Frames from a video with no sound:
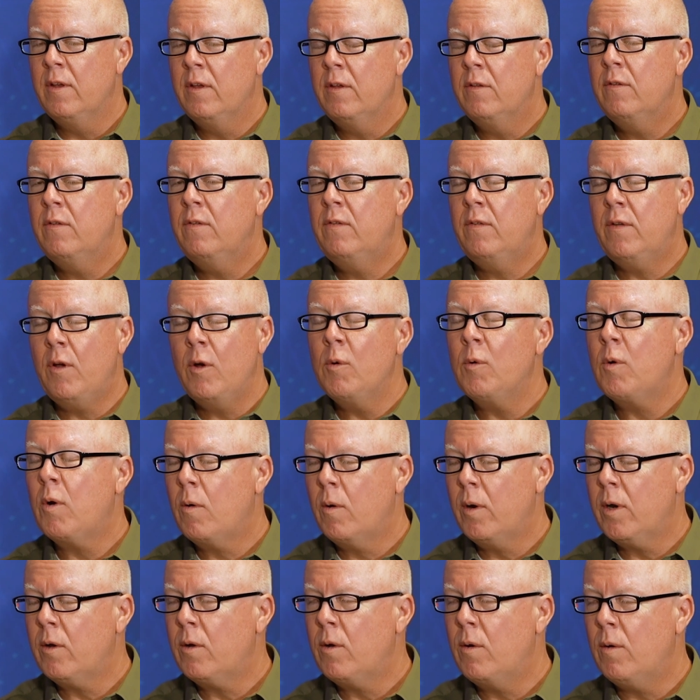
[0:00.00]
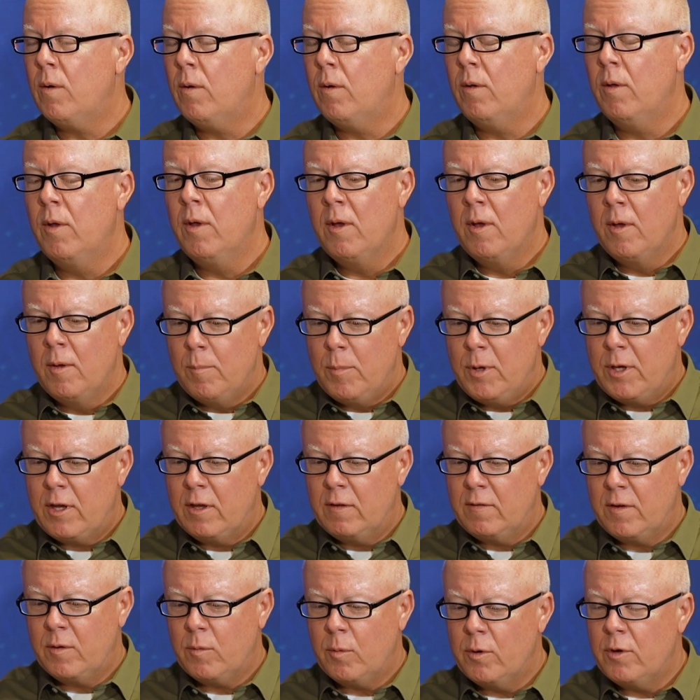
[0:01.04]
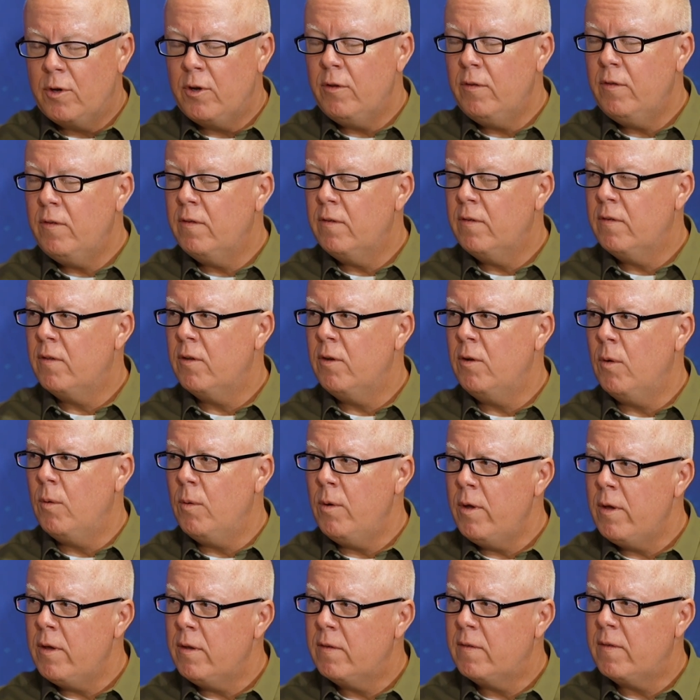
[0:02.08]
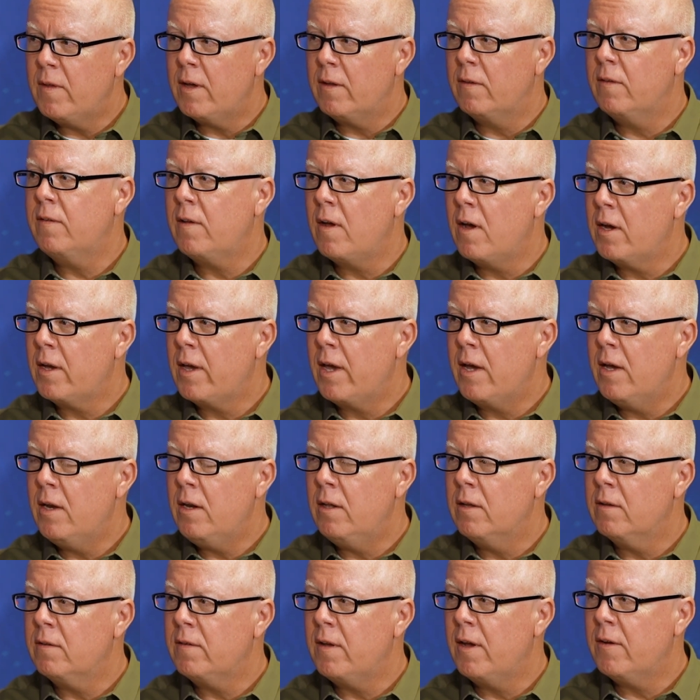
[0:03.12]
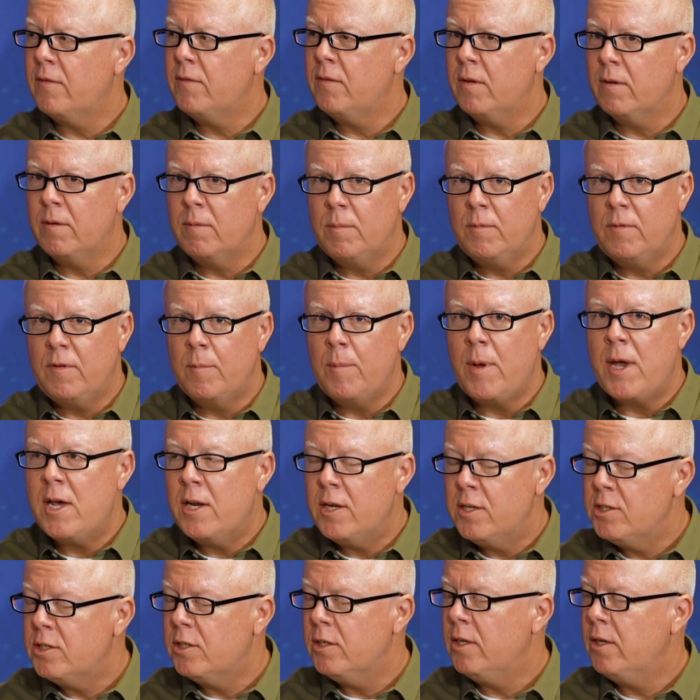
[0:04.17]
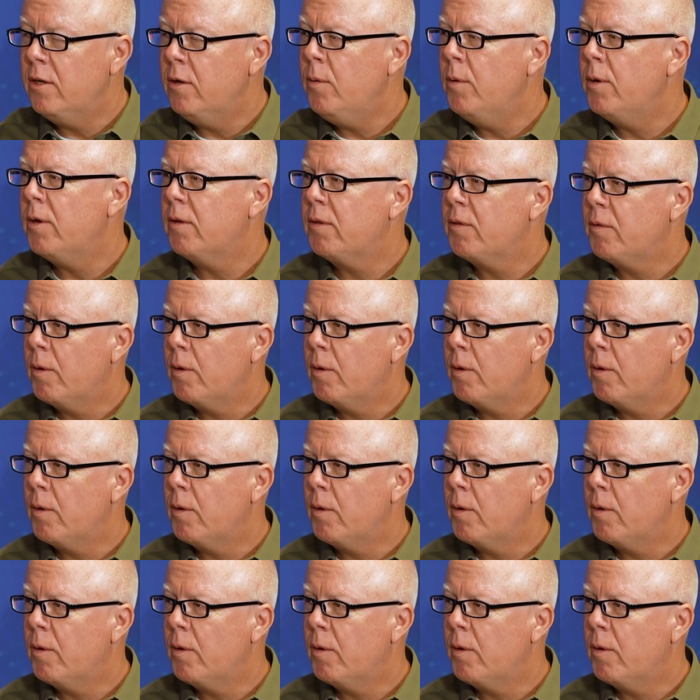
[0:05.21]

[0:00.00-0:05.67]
so critical because it reduces the noise that SOC analysts have to, to manage and deal with,